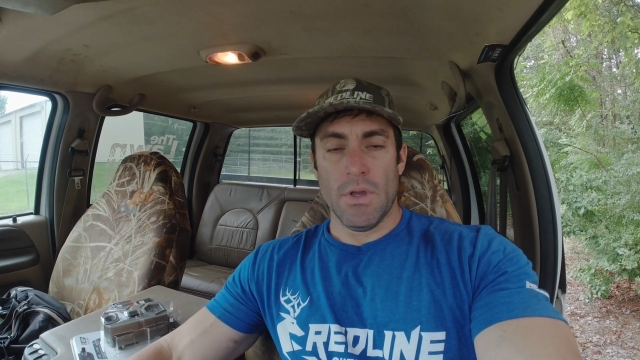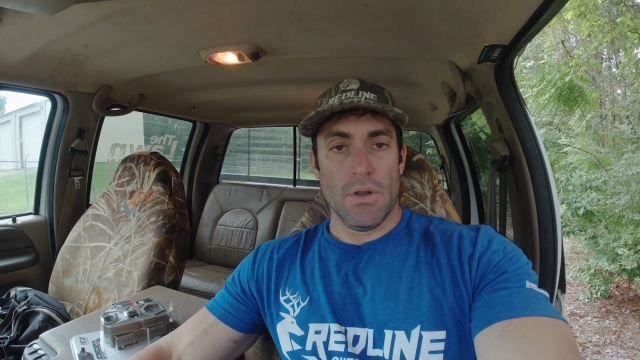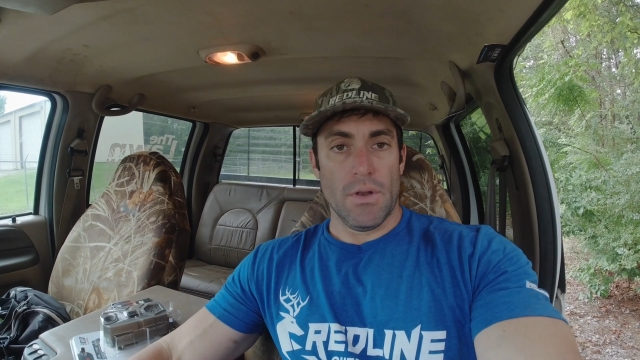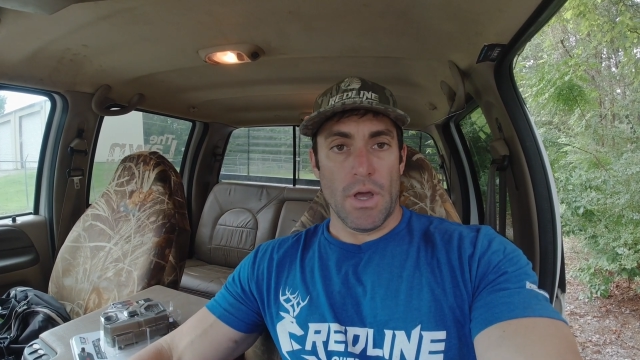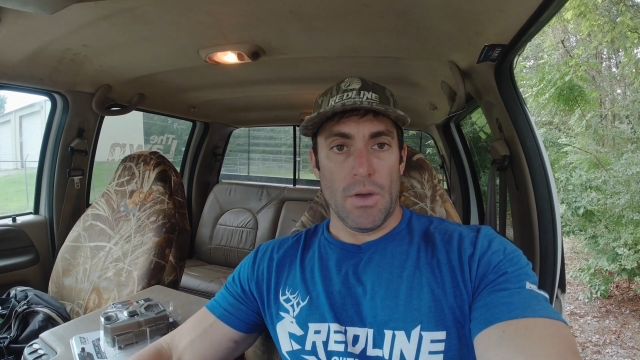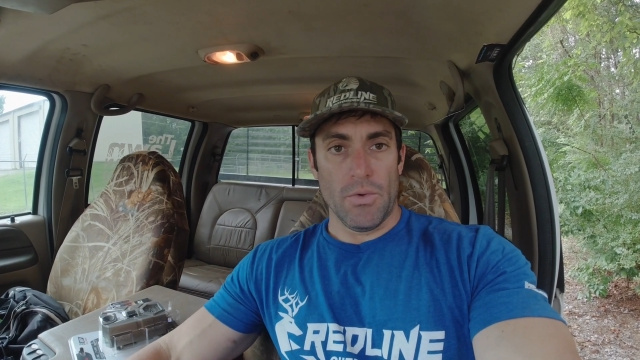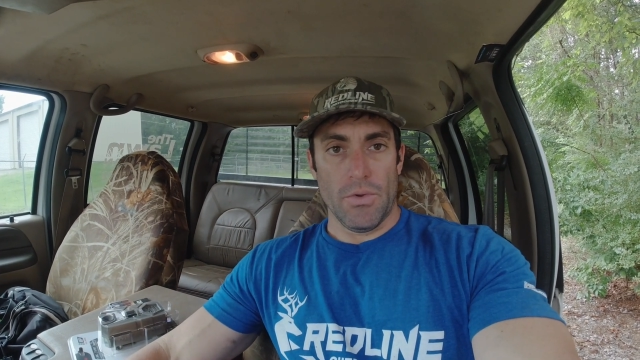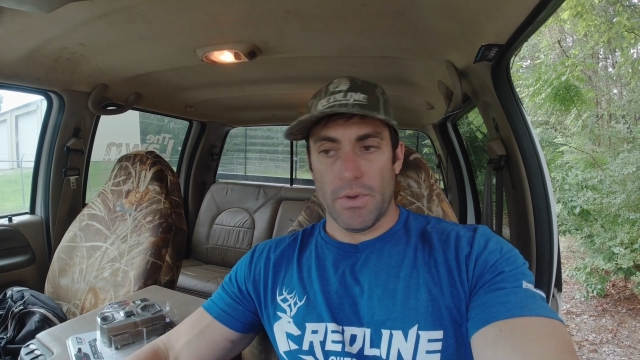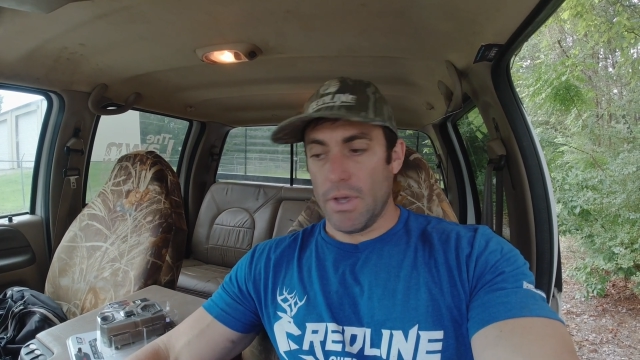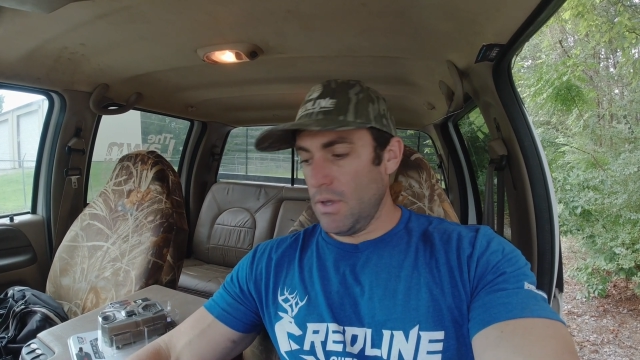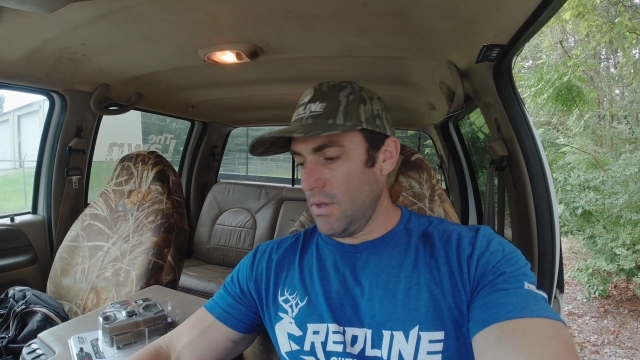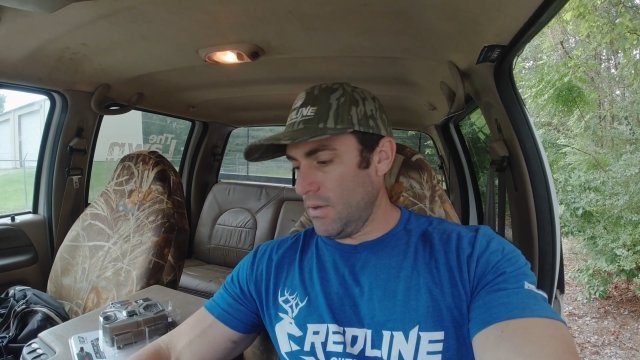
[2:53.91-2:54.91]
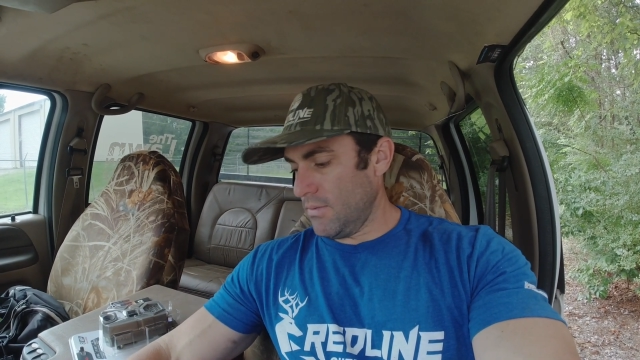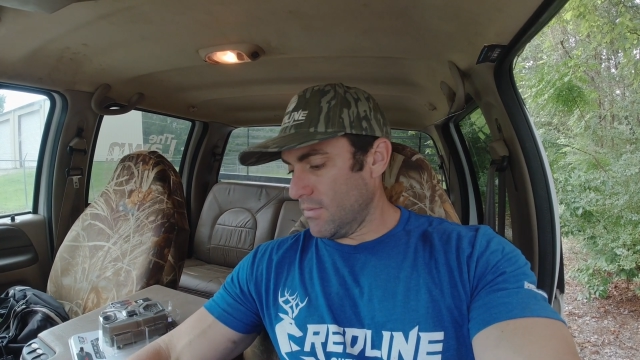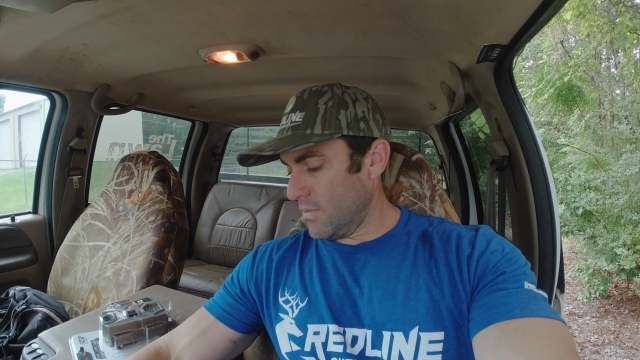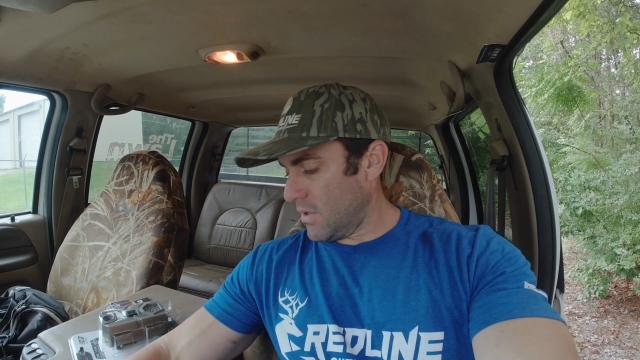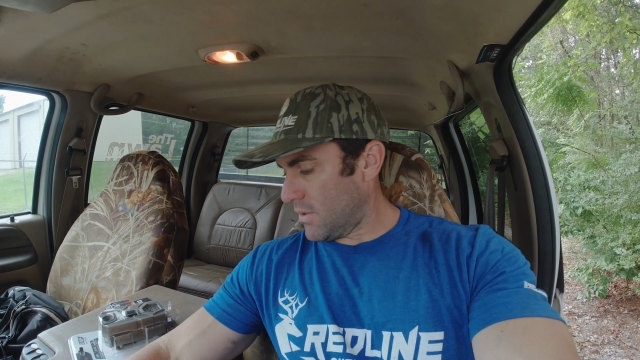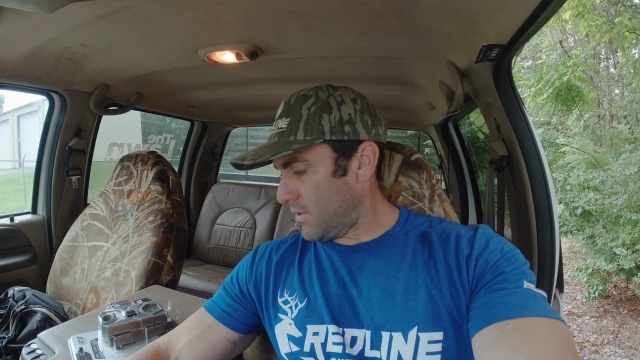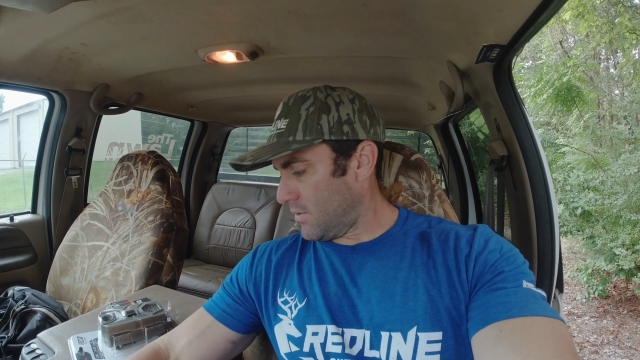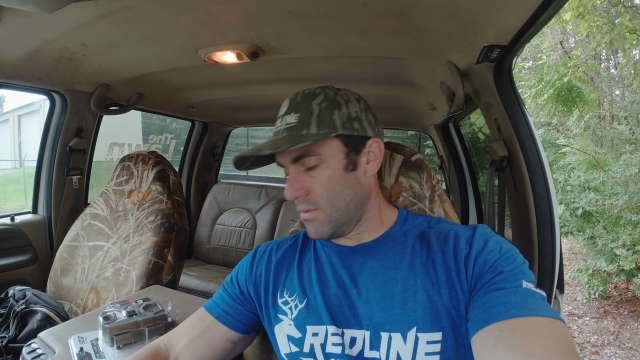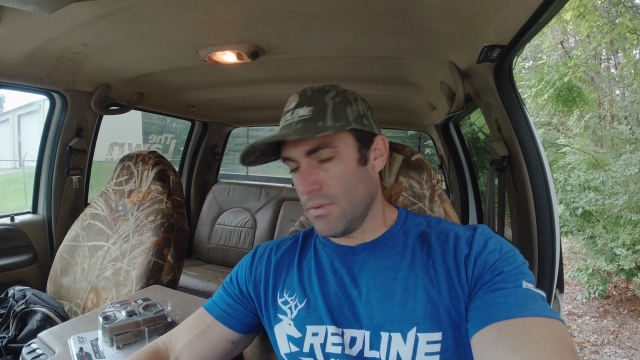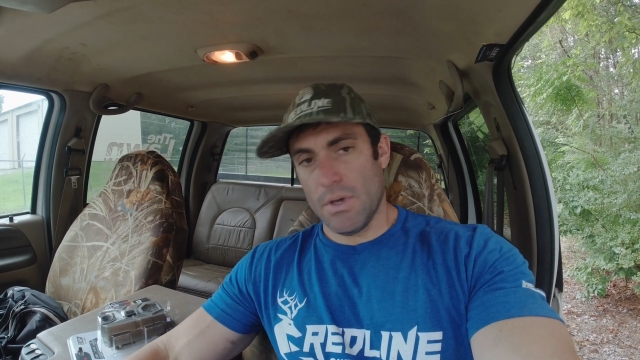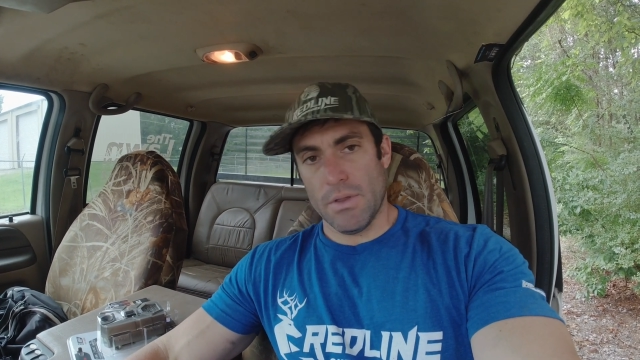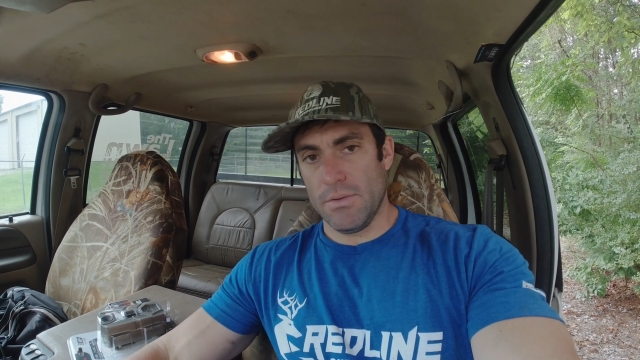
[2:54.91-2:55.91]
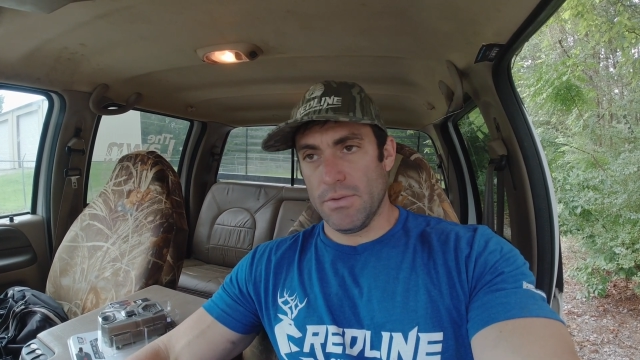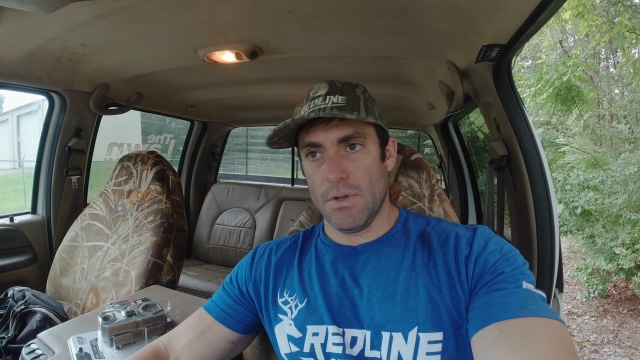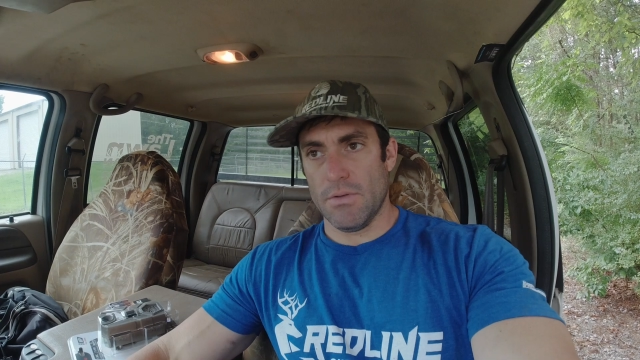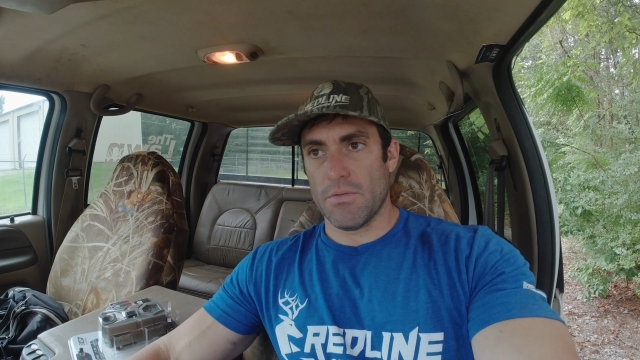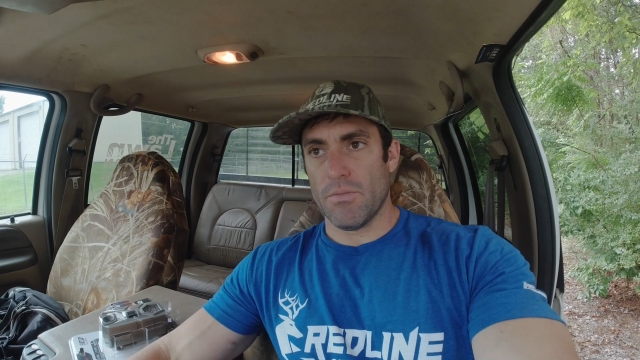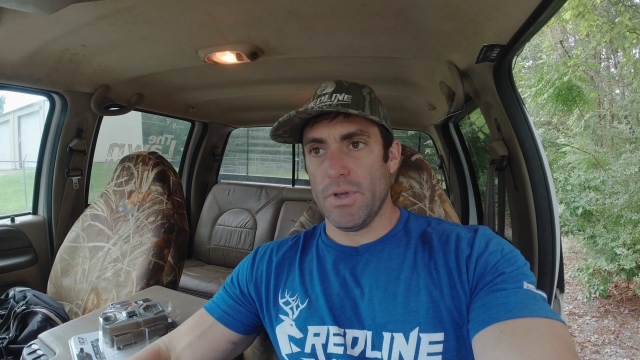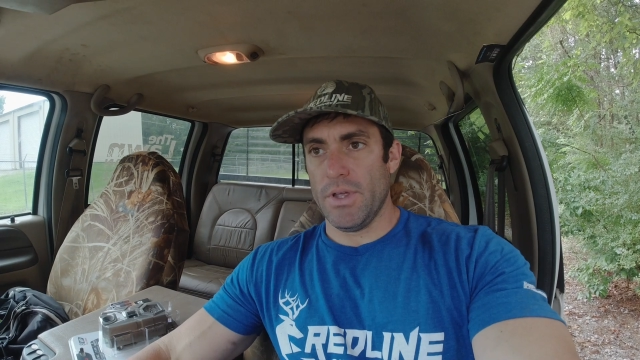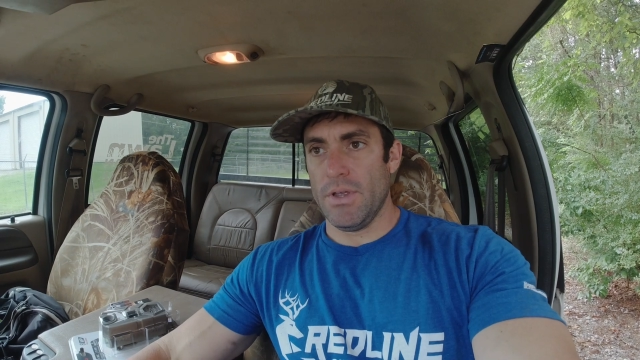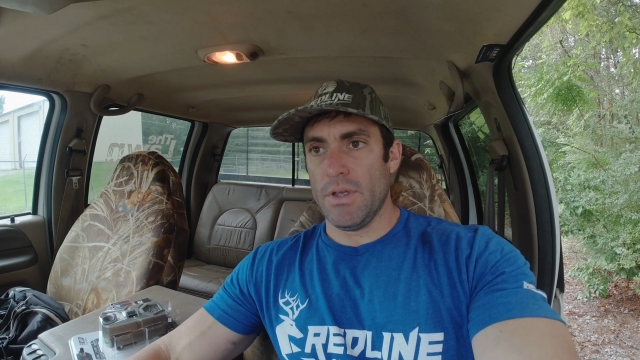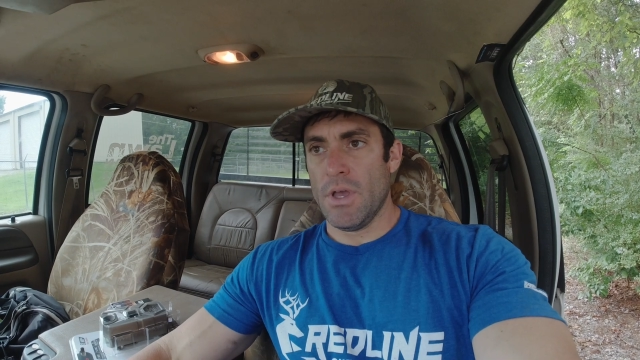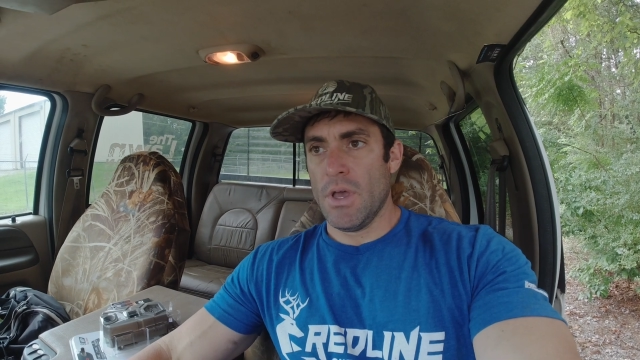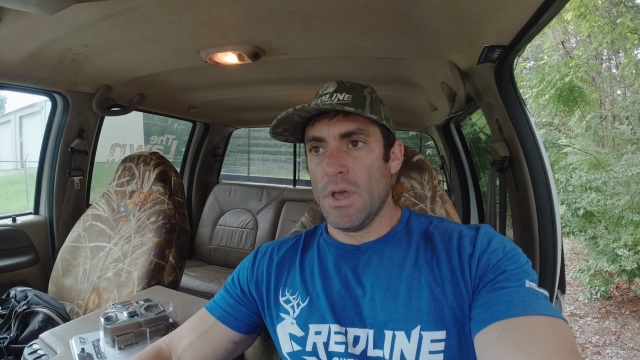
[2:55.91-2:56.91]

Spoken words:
nominal gain. Nothing's in it for me.